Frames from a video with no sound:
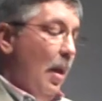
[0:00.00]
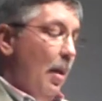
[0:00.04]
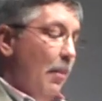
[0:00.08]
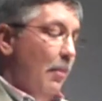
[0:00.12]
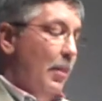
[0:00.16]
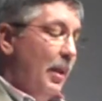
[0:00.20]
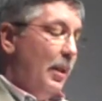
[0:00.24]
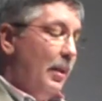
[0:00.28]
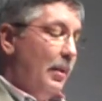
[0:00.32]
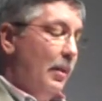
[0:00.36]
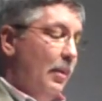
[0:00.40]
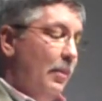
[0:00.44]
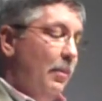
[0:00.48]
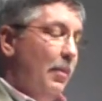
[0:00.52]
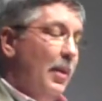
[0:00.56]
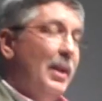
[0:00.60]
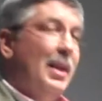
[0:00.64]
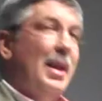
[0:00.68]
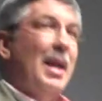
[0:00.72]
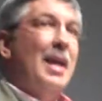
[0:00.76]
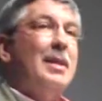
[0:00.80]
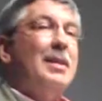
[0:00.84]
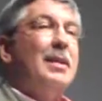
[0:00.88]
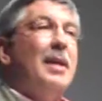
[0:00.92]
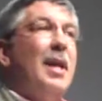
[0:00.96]
But
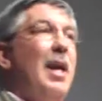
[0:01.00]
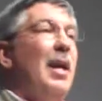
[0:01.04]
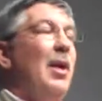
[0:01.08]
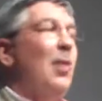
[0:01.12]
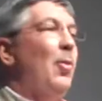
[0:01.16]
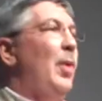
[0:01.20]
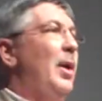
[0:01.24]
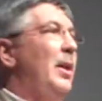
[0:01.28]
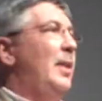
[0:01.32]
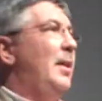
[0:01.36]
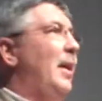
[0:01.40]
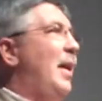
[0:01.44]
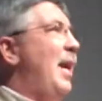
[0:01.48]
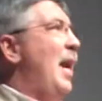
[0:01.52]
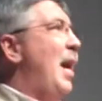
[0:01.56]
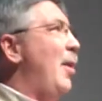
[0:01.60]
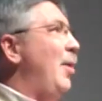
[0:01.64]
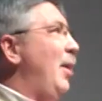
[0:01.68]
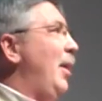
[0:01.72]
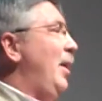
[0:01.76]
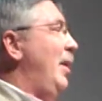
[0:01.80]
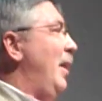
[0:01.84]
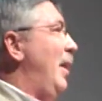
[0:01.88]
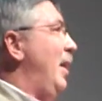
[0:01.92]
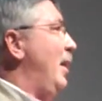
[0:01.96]
that's kind of what the
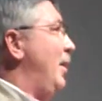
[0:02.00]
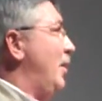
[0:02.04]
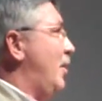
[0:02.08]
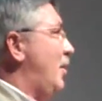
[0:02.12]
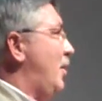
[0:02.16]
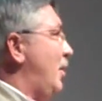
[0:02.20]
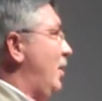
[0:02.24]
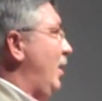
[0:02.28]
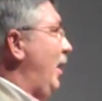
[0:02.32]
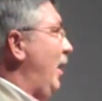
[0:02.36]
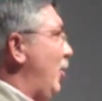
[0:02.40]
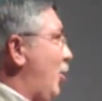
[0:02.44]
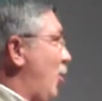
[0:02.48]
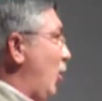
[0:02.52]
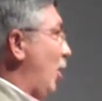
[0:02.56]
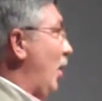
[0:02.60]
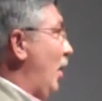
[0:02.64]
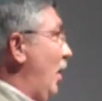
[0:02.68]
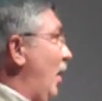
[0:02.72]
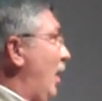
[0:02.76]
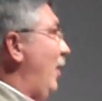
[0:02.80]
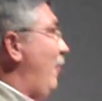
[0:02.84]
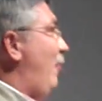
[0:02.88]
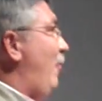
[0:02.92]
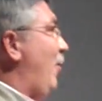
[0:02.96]
county does
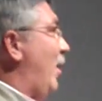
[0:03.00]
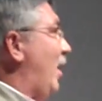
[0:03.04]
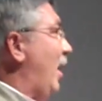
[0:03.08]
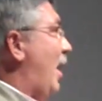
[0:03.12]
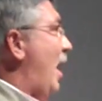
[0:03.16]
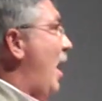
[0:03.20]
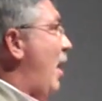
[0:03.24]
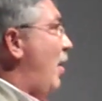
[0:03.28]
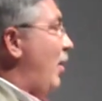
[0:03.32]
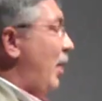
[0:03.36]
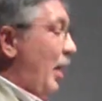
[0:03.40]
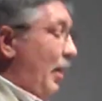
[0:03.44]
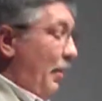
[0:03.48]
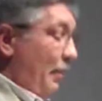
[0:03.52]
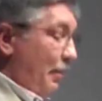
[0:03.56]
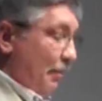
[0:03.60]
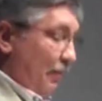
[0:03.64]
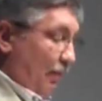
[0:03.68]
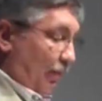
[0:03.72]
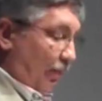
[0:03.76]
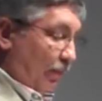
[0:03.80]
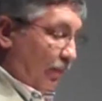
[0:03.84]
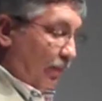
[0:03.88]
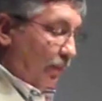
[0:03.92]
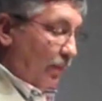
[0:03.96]
internally for the county.
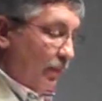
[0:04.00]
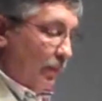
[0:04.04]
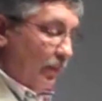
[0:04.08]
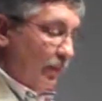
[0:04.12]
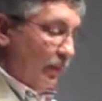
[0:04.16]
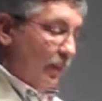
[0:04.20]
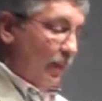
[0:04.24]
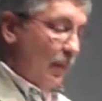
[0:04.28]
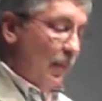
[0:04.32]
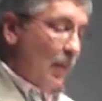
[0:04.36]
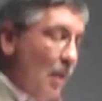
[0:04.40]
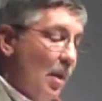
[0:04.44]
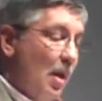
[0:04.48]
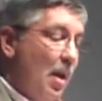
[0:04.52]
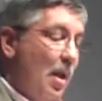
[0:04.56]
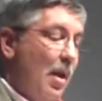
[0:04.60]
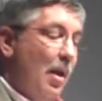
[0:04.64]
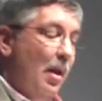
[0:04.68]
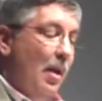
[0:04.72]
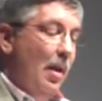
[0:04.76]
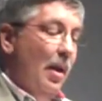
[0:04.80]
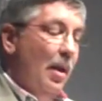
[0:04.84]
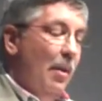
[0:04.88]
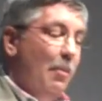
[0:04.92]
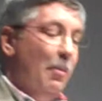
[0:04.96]

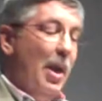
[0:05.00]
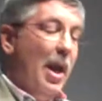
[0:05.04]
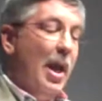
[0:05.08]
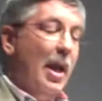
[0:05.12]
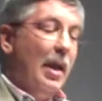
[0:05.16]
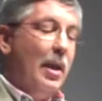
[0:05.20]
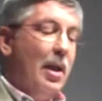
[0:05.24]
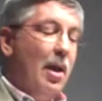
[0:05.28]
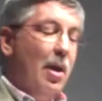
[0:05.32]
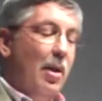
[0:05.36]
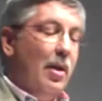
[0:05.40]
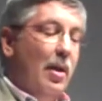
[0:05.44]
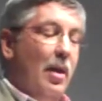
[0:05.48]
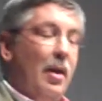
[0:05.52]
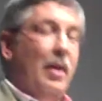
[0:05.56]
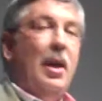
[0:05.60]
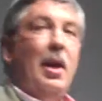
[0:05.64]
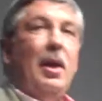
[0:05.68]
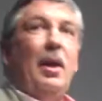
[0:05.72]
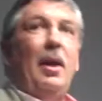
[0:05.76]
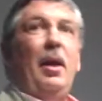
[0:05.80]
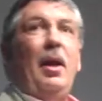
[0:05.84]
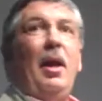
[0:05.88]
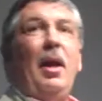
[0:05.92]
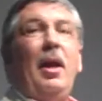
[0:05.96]
Back out on
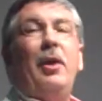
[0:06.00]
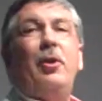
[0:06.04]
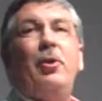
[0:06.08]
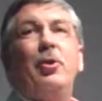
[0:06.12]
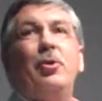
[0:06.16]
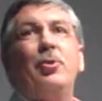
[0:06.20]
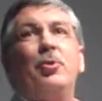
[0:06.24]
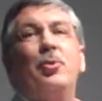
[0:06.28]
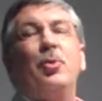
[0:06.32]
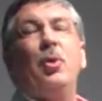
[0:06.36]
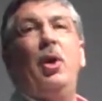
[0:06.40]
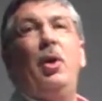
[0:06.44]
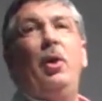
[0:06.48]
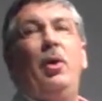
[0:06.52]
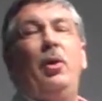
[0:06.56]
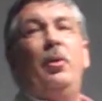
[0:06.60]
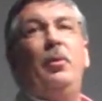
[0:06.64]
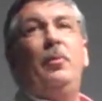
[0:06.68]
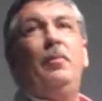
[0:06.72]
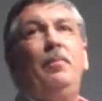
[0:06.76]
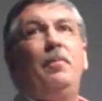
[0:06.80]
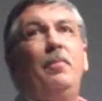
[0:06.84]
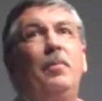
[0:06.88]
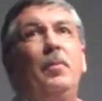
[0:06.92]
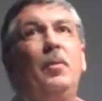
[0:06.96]
8 Acres
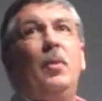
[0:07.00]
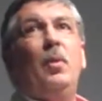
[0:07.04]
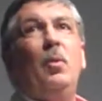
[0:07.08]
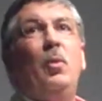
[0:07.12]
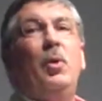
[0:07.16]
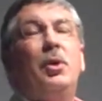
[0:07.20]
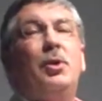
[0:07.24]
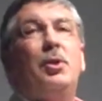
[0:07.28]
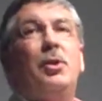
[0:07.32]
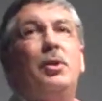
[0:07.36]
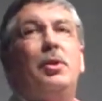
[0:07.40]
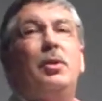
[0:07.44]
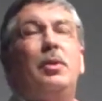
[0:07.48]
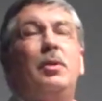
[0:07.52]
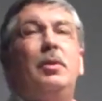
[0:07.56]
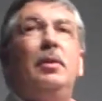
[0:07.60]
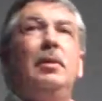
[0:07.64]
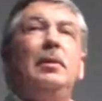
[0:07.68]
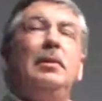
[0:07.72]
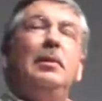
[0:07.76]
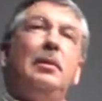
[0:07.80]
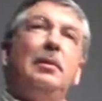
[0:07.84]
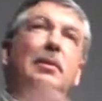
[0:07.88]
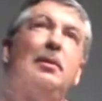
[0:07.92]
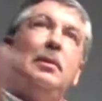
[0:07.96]
Road, which
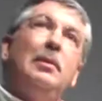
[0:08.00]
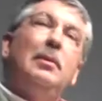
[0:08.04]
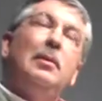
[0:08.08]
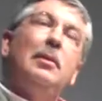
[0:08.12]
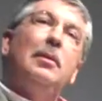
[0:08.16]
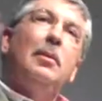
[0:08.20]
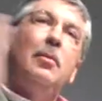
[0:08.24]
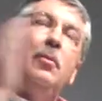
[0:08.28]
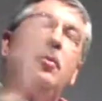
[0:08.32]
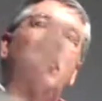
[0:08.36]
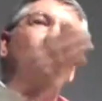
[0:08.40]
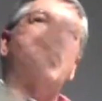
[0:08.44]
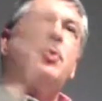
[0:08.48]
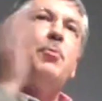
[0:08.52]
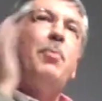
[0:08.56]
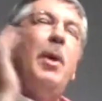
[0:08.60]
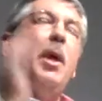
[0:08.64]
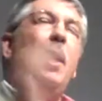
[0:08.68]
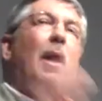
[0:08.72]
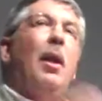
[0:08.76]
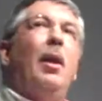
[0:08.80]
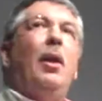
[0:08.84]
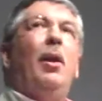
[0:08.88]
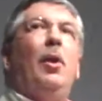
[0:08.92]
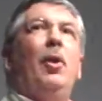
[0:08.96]
runs
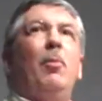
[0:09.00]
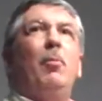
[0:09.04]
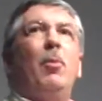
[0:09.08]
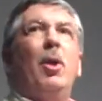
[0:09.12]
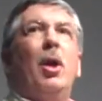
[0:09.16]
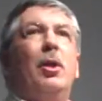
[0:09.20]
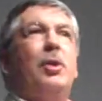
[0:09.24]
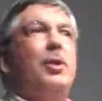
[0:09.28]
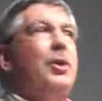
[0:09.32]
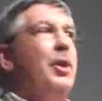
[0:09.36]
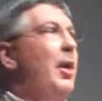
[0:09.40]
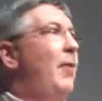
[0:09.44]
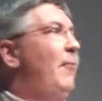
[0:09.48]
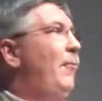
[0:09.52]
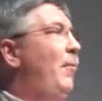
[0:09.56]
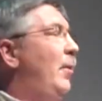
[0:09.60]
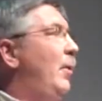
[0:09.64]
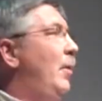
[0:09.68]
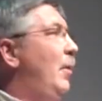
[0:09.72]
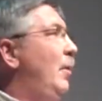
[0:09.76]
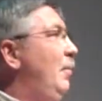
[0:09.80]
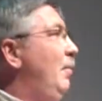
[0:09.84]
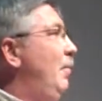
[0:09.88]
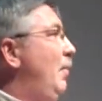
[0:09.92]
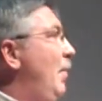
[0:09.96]
parallel to Mark
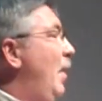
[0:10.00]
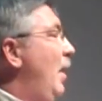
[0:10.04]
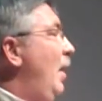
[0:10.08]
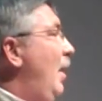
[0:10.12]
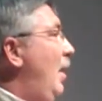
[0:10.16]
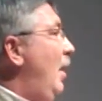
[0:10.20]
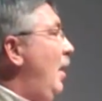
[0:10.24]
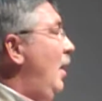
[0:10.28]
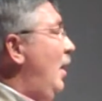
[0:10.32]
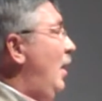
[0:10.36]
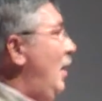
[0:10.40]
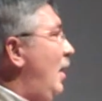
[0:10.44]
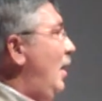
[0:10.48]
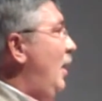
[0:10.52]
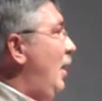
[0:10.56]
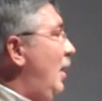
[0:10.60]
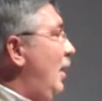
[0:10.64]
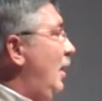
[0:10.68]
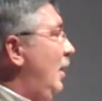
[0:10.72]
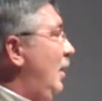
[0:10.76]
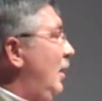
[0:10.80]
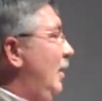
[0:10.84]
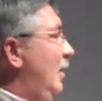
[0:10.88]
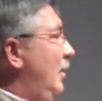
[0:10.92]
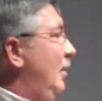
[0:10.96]
Shuffle,
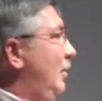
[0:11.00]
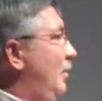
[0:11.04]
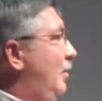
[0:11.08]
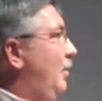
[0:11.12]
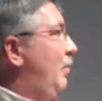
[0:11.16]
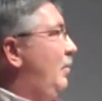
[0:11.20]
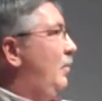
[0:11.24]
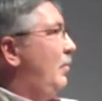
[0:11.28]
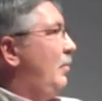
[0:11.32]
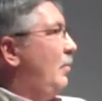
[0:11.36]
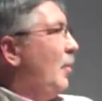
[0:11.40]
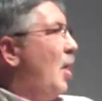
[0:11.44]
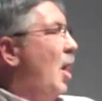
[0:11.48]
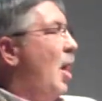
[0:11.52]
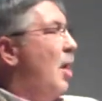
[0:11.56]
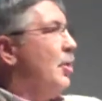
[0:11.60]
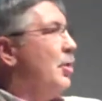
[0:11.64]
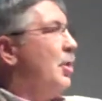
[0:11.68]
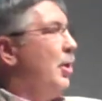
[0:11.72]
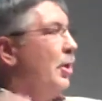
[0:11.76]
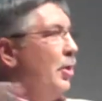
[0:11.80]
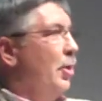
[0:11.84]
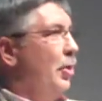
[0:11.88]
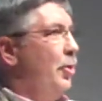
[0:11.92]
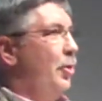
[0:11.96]

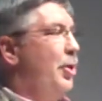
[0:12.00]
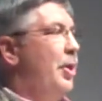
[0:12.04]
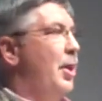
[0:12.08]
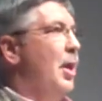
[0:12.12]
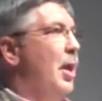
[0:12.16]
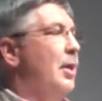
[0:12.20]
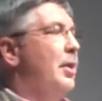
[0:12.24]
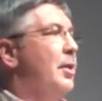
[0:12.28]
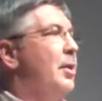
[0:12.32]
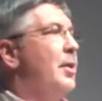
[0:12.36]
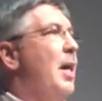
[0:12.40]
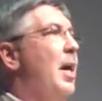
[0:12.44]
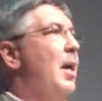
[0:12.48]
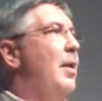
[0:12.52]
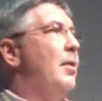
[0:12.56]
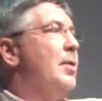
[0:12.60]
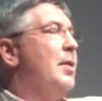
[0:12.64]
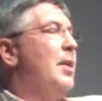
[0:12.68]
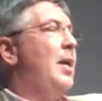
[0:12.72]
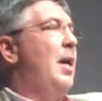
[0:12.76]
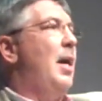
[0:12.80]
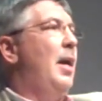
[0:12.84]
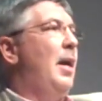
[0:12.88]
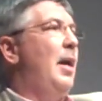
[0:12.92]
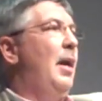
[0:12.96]
Constitution on the south
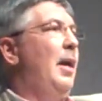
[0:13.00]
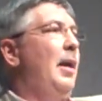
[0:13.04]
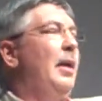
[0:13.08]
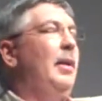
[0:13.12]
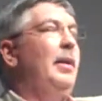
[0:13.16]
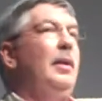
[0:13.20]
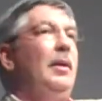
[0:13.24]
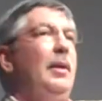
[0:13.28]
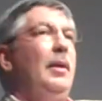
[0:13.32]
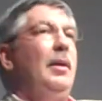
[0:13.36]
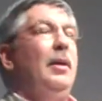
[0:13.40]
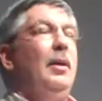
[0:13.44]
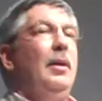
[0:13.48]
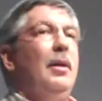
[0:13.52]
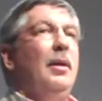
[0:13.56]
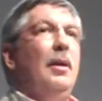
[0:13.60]
side,